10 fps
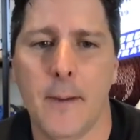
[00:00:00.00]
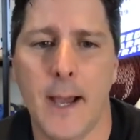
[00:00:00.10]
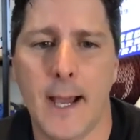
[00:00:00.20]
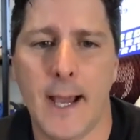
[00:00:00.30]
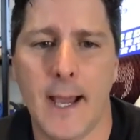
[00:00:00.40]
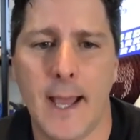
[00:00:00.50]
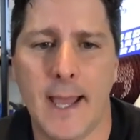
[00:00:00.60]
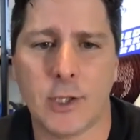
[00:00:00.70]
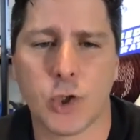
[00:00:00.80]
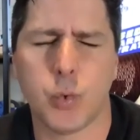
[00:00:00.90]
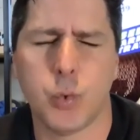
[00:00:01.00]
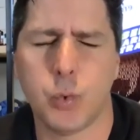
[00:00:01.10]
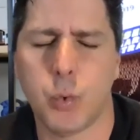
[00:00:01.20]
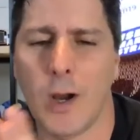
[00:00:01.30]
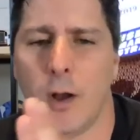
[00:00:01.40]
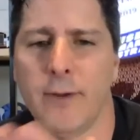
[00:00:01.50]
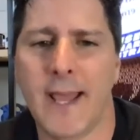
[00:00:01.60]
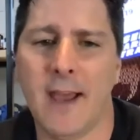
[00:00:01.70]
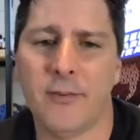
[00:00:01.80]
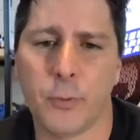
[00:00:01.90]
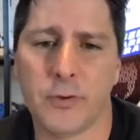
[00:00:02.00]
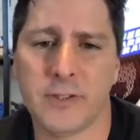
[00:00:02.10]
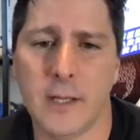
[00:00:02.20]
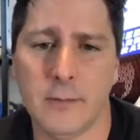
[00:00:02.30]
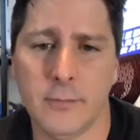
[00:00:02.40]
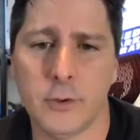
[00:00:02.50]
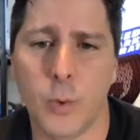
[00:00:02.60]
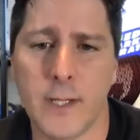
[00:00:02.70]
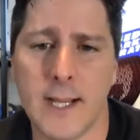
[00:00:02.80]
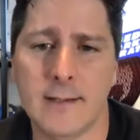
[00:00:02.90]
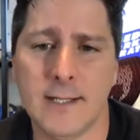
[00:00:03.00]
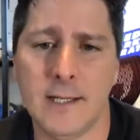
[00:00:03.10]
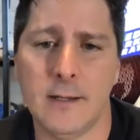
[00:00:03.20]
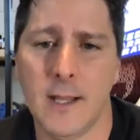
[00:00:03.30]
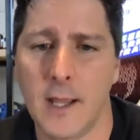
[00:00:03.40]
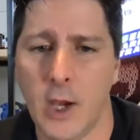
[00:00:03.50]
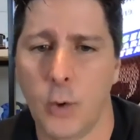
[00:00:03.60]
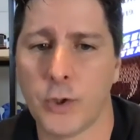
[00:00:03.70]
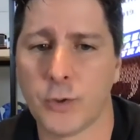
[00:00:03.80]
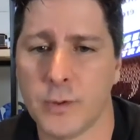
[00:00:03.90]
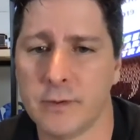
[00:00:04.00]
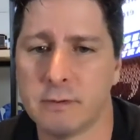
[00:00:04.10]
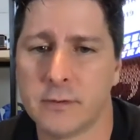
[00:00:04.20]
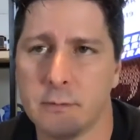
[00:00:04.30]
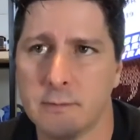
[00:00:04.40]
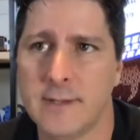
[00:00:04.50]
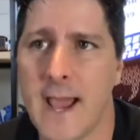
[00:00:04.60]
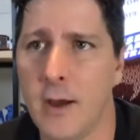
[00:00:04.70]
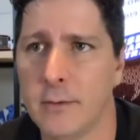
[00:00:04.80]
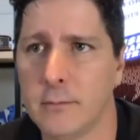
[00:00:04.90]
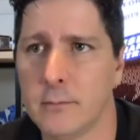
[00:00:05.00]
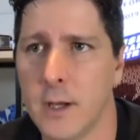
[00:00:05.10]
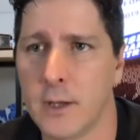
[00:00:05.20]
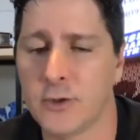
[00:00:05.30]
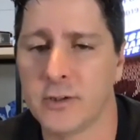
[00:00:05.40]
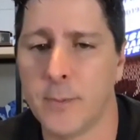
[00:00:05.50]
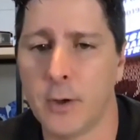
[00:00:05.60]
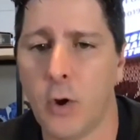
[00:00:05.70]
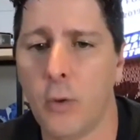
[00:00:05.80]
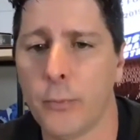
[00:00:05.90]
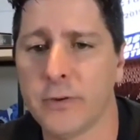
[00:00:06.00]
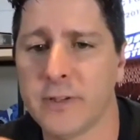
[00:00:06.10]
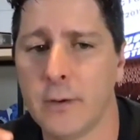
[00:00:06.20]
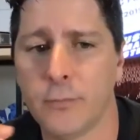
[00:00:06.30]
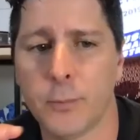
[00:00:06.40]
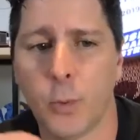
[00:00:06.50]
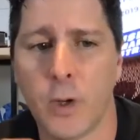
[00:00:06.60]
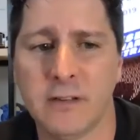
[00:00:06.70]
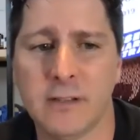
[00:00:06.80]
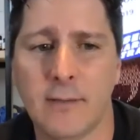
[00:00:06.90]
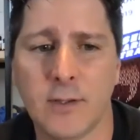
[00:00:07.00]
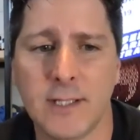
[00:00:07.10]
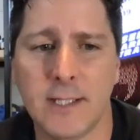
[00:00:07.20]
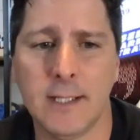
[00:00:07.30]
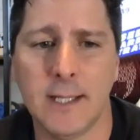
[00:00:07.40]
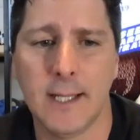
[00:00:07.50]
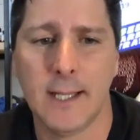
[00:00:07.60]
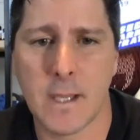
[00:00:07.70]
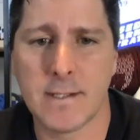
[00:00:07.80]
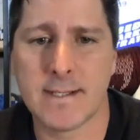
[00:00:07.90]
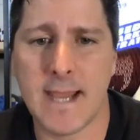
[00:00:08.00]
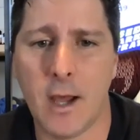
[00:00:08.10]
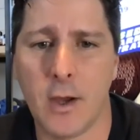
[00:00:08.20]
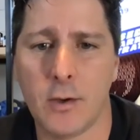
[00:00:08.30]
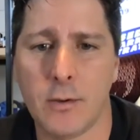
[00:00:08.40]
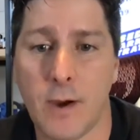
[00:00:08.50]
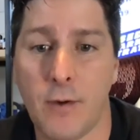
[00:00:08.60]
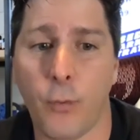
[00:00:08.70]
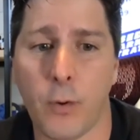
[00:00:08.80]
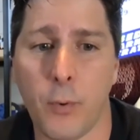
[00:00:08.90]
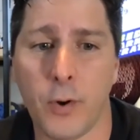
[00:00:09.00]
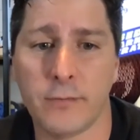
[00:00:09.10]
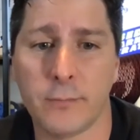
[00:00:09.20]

at 12.5% for 2018, which was down just about a whole percent from 2017, down about 4 points from